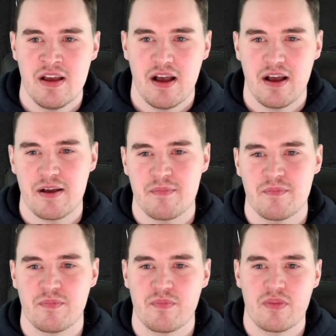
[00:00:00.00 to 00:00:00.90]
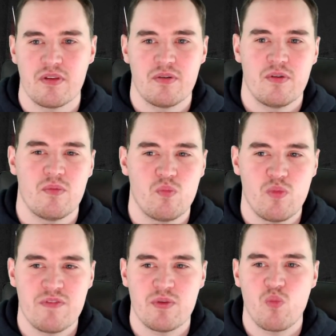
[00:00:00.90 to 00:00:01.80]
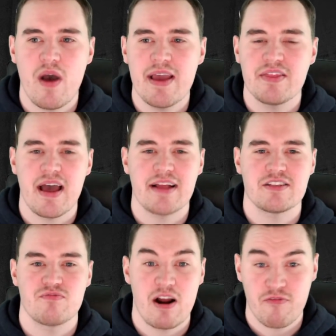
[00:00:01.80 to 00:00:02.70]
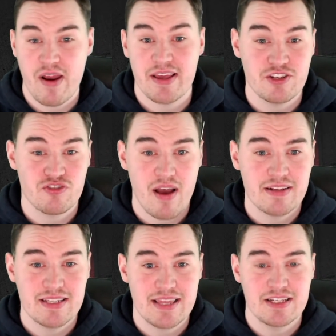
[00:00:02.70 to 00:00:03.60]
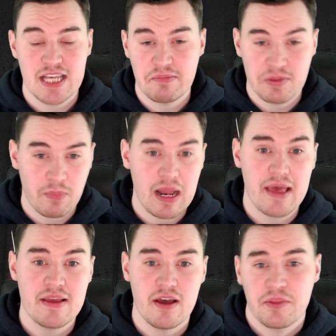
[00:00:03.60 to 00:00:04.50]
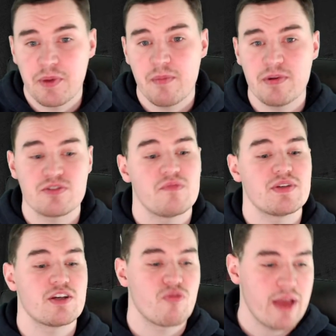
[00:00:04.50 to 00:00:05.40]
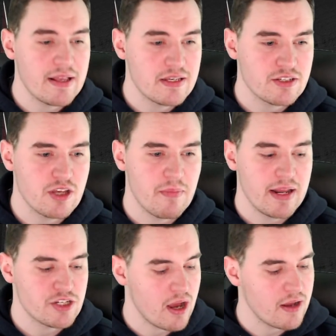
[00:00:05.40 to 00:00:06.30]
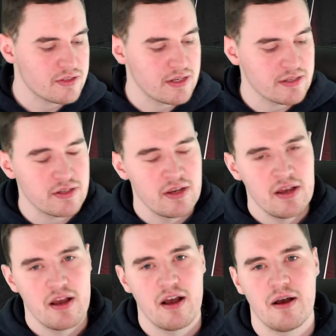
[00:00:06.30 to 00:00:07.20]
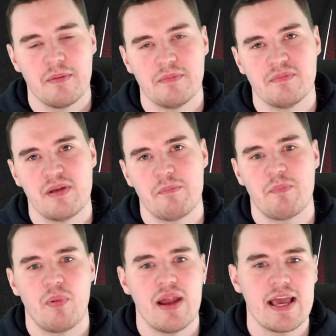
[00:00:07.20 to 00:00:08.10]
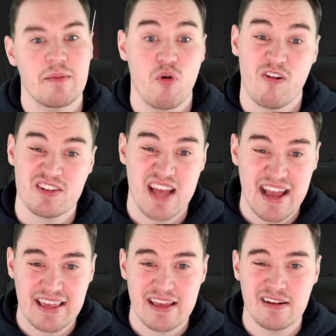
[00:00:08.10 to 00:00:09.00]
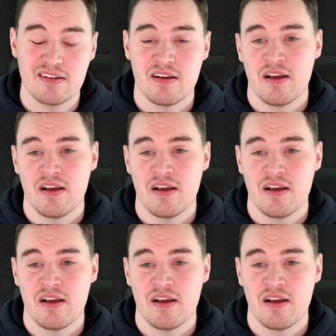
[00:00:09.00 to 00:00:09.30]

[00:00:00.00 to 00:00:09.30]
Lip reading: with the way that Ralf Rangnick is trying to get the team to play at the moment, it's obviously creating so many chances, playing more attacking.